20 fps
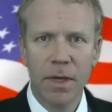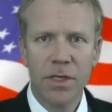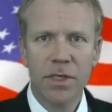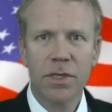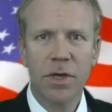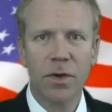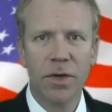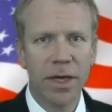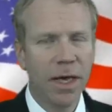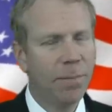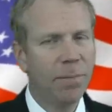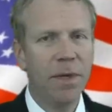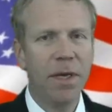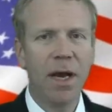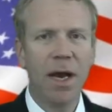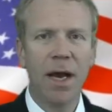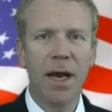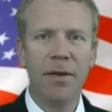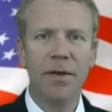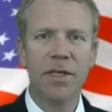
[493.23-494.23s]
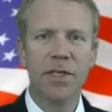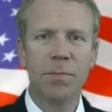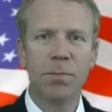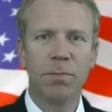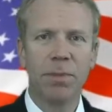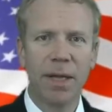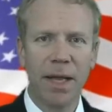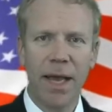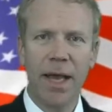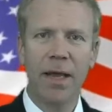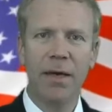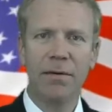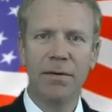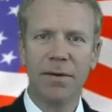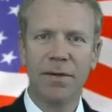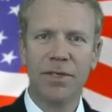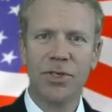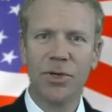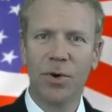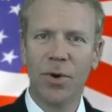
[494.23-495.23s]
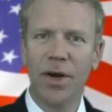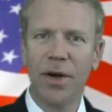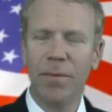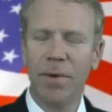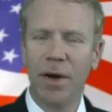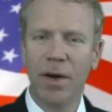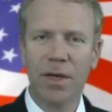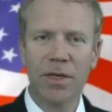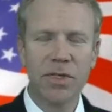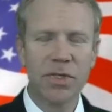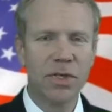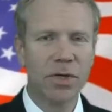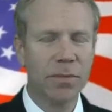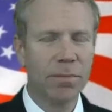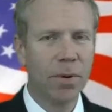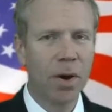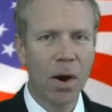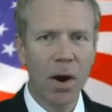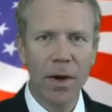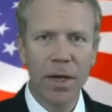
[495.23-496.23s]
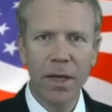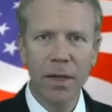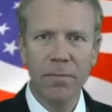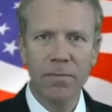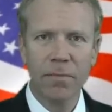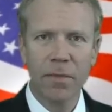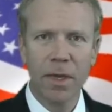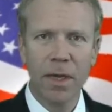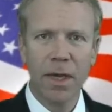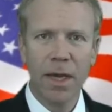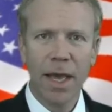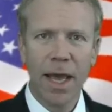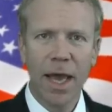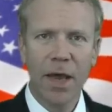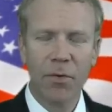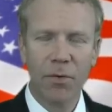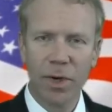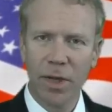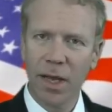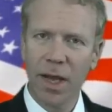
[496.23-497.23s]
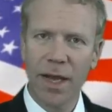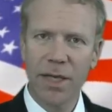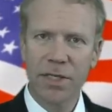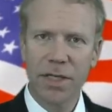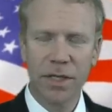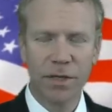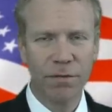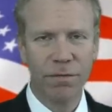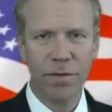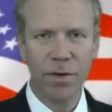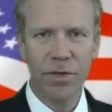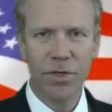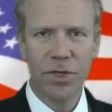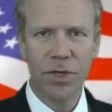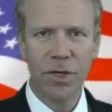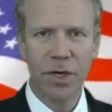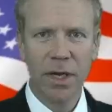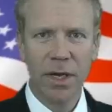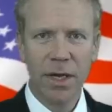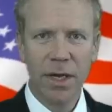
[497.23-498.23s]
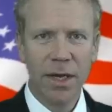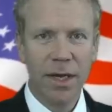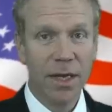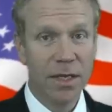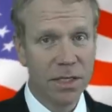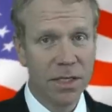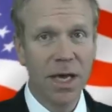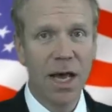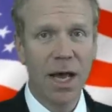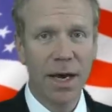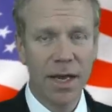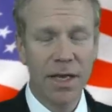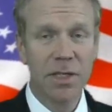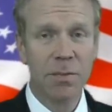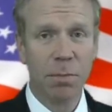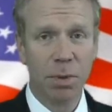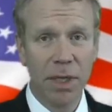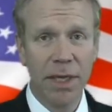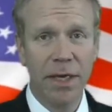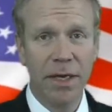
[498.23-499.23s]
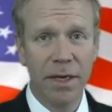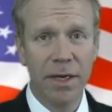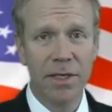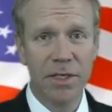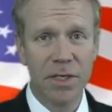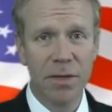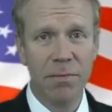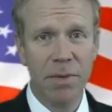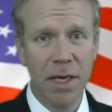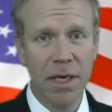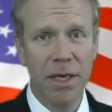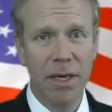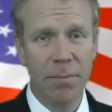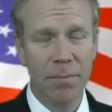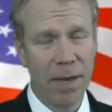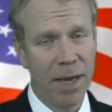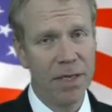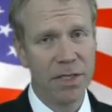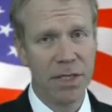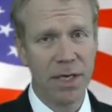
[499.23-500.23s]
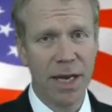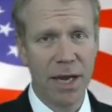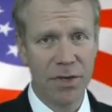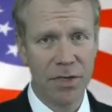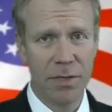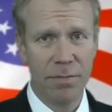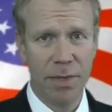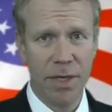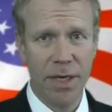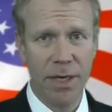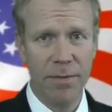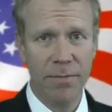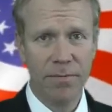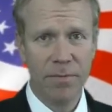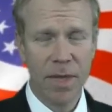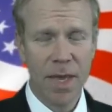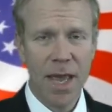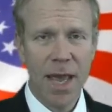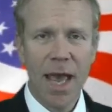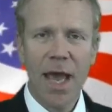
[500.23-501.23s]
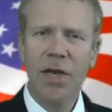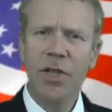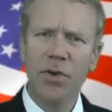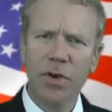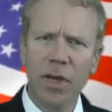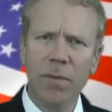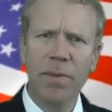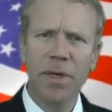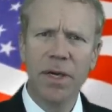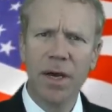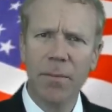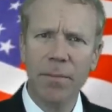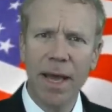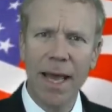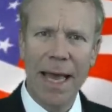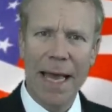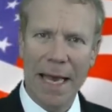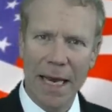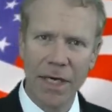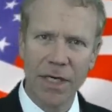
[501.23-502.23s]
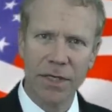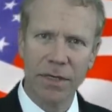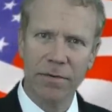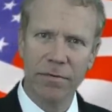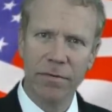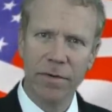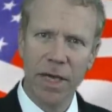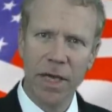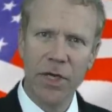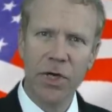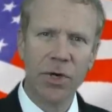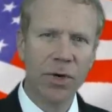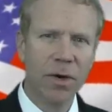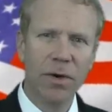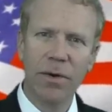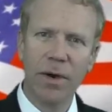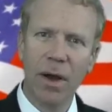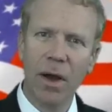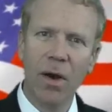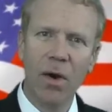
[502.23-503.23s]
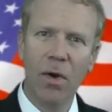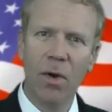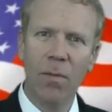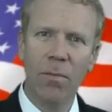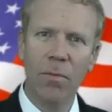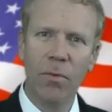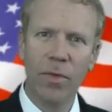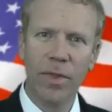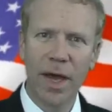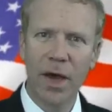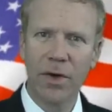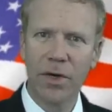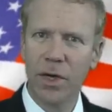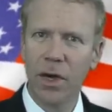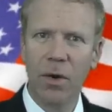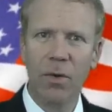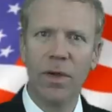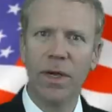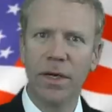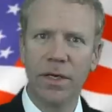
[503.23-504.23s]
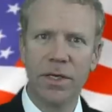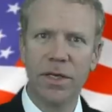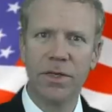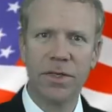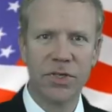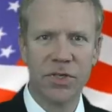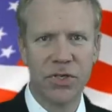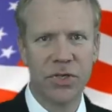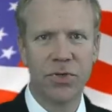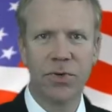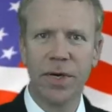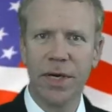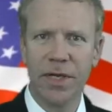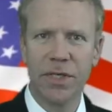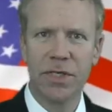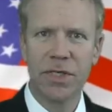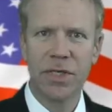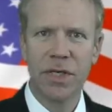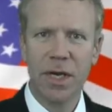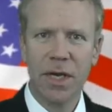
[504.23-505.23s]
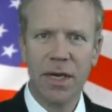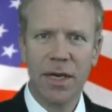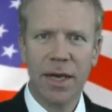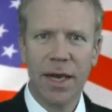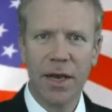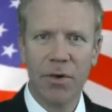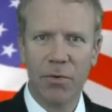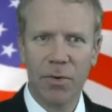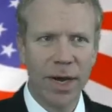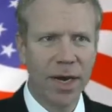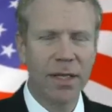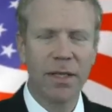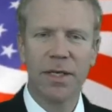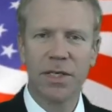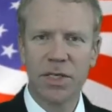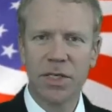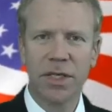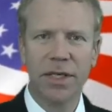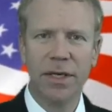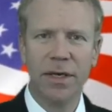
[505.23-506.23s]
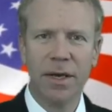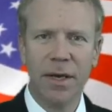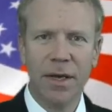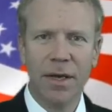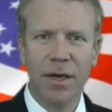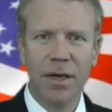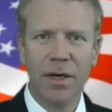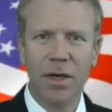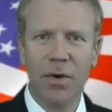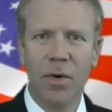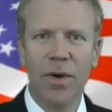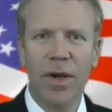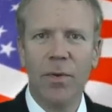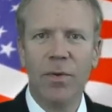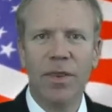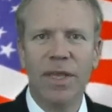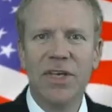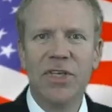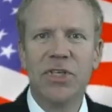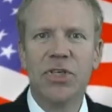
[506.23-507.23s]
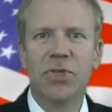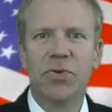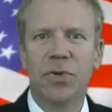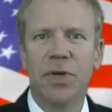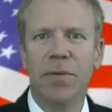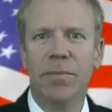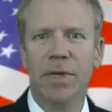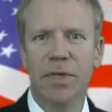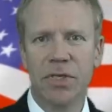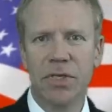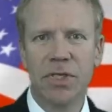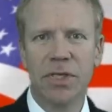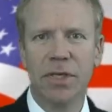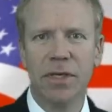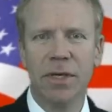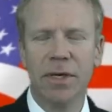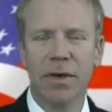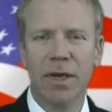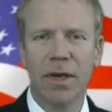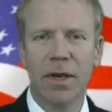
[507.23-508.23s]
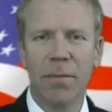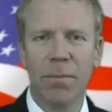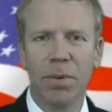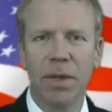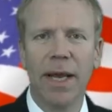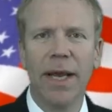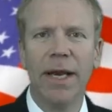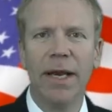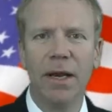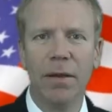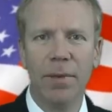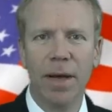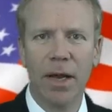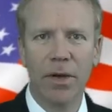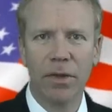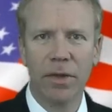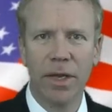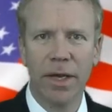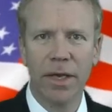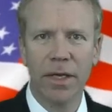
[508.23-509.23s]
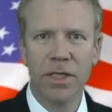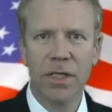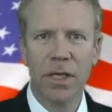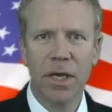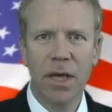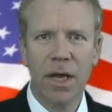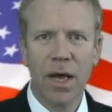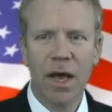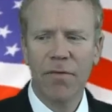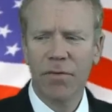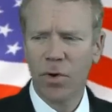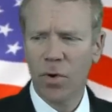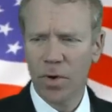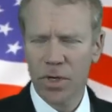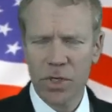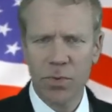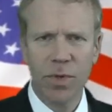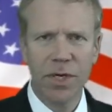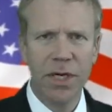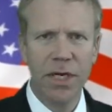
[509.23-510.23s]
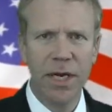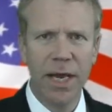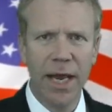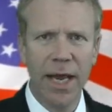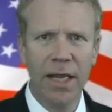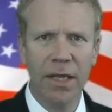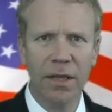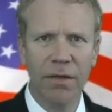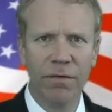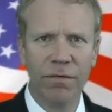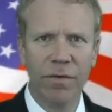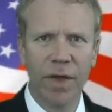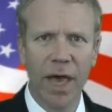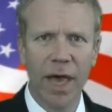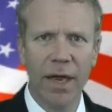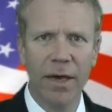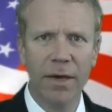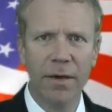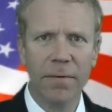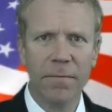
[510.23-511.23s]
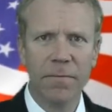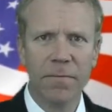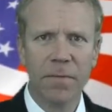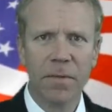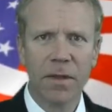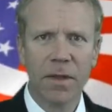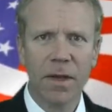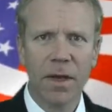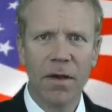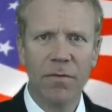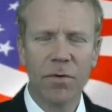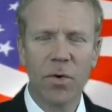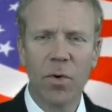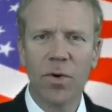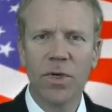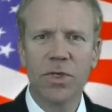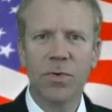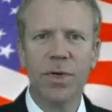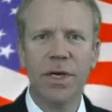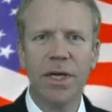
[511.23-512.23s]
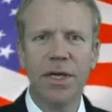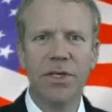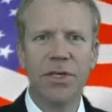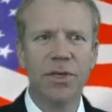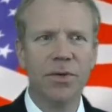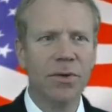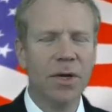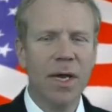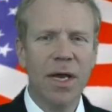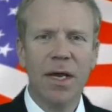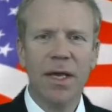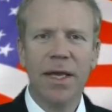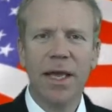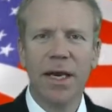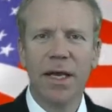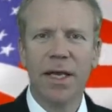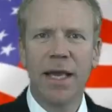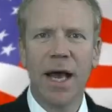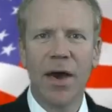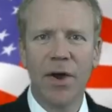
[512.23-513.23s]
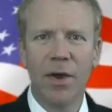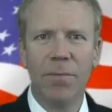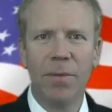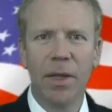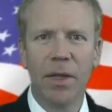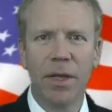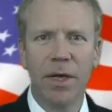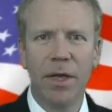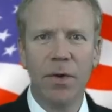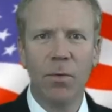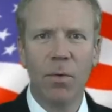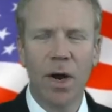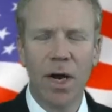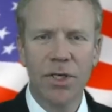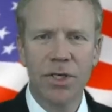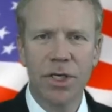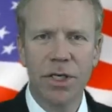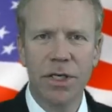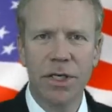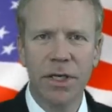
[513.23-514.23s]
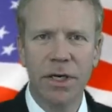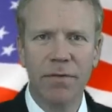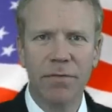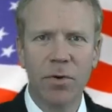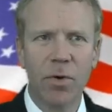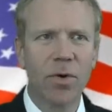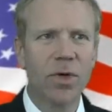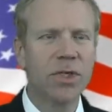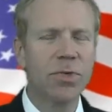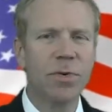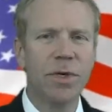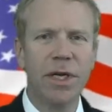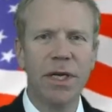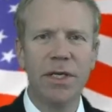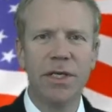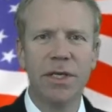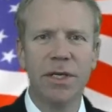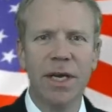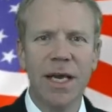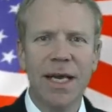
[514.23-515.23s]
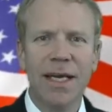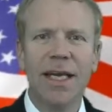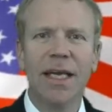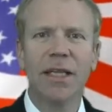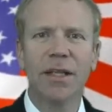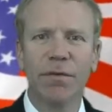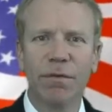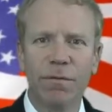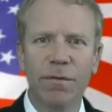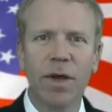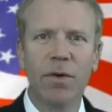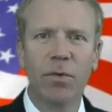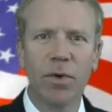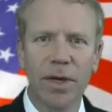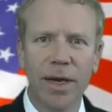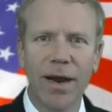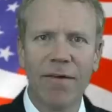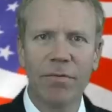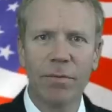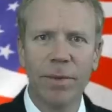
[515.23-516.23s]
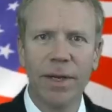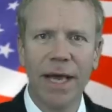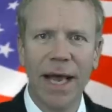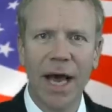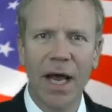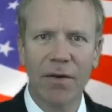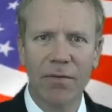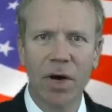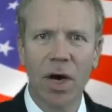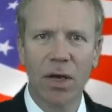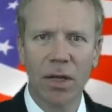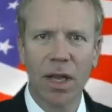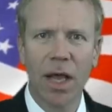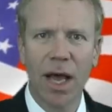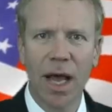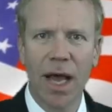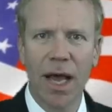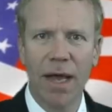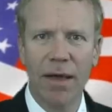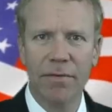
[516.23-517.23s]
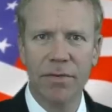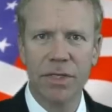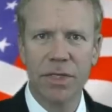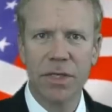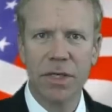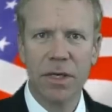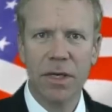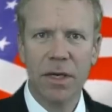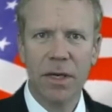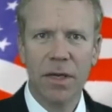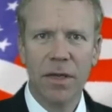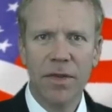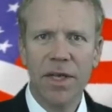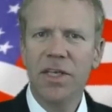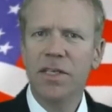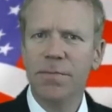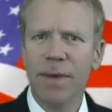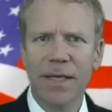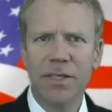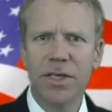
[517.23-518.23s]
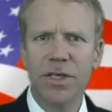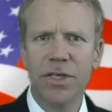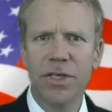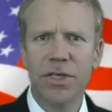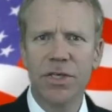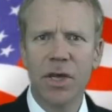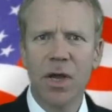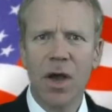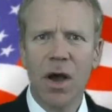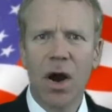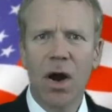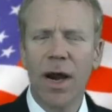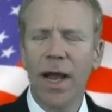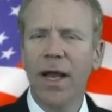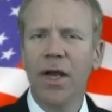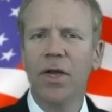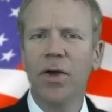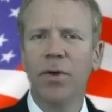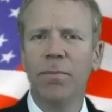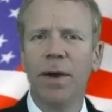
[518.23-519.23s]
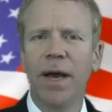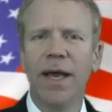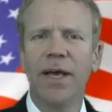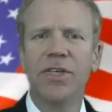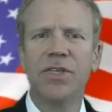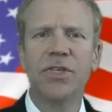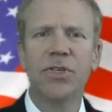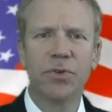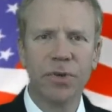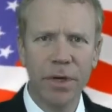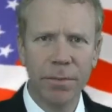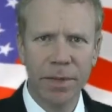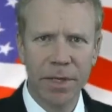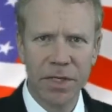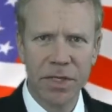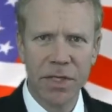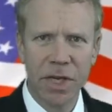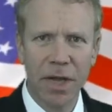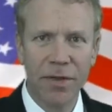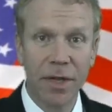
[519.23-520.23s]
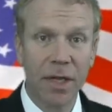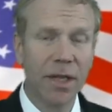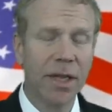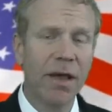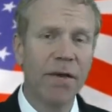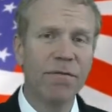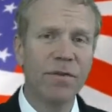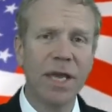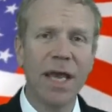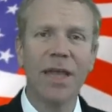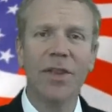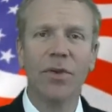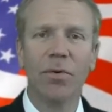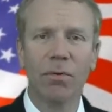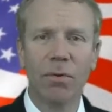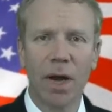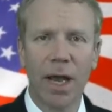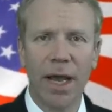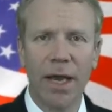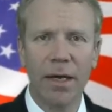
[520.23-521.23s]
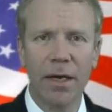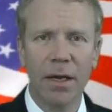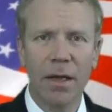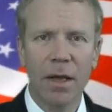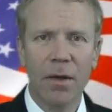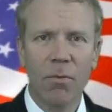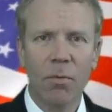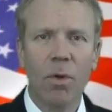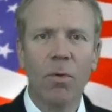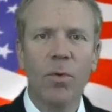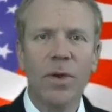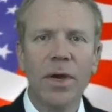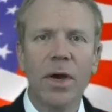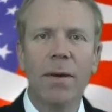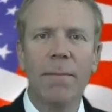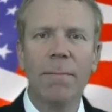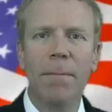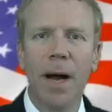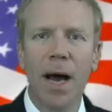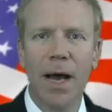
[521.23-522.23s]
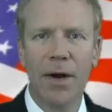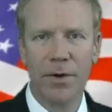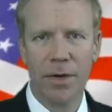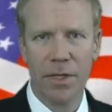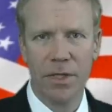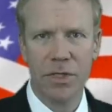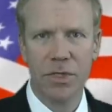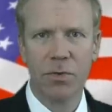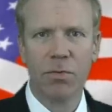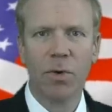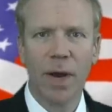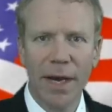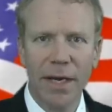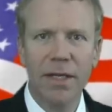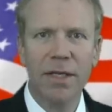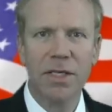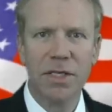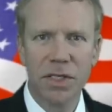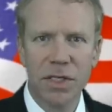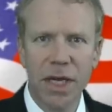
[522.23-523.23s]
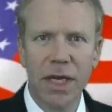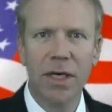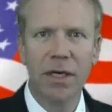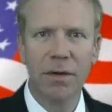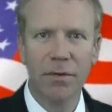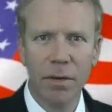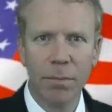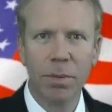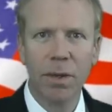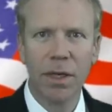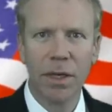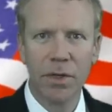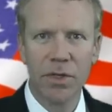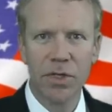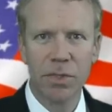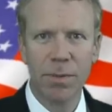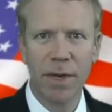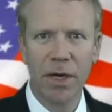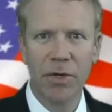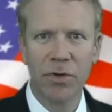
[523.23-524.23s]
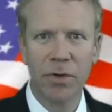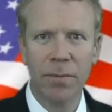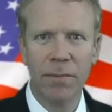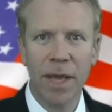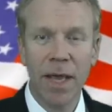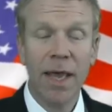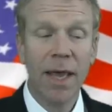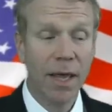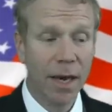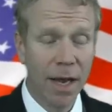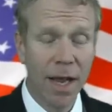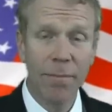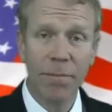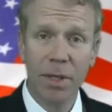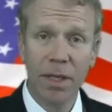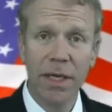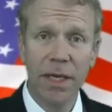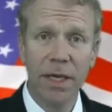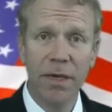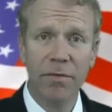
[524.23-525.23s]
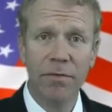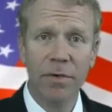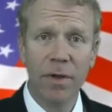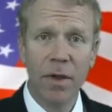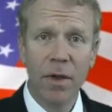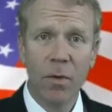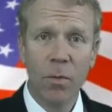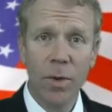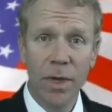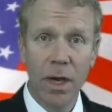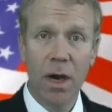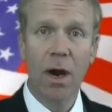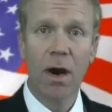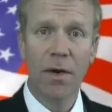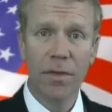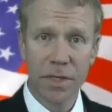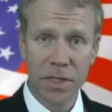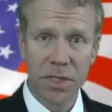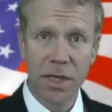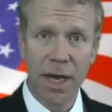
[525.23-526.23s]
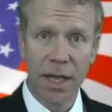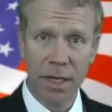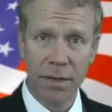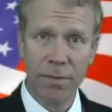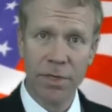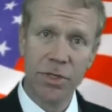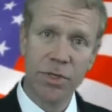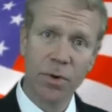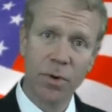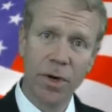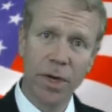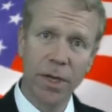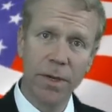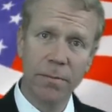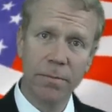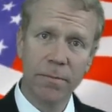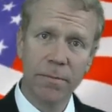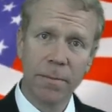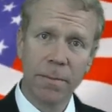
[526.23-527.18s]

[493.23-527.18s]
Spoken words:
So get behind this plan, join America's Third Party, and realize that the future is not as bleak as the media paints it out to be. And you can become active in your own home without going to the streets and recklessly going with extremists and complaining about things. Of course we need to end the Fed. Of course we need to get accountability in Washington. Of course we need to get the federal government out of our lives. These messages are echoed by extremists on the left and the right. Well, we are moderates, right in the center of the political spectrum, and I believe we are the silent majority.